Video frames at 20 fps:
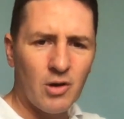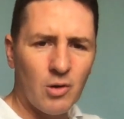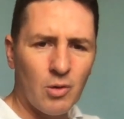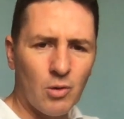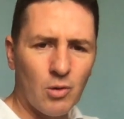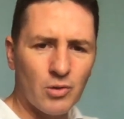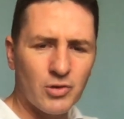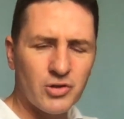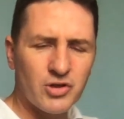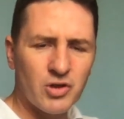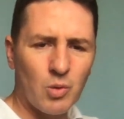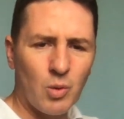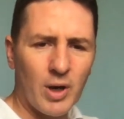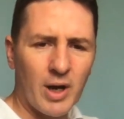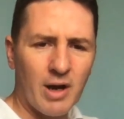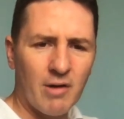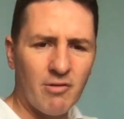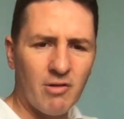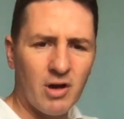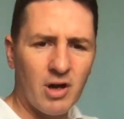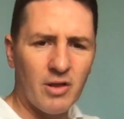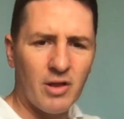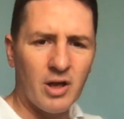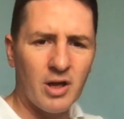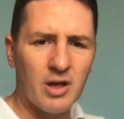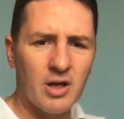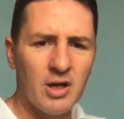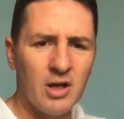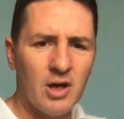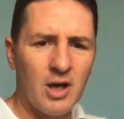or square rather
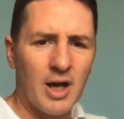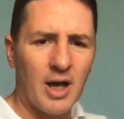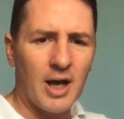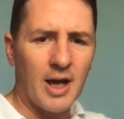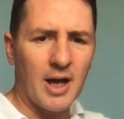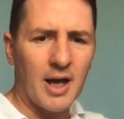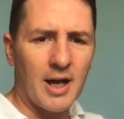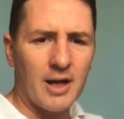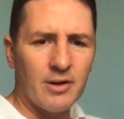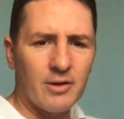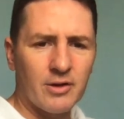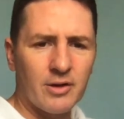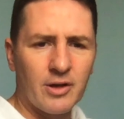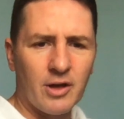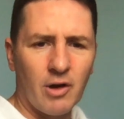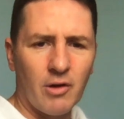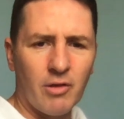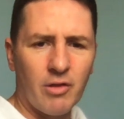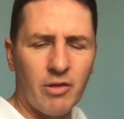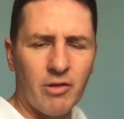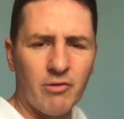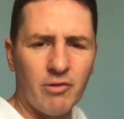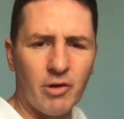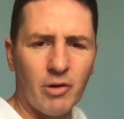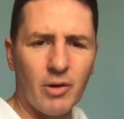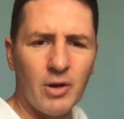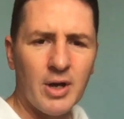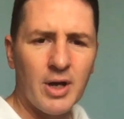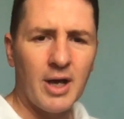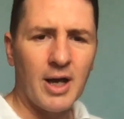and go through.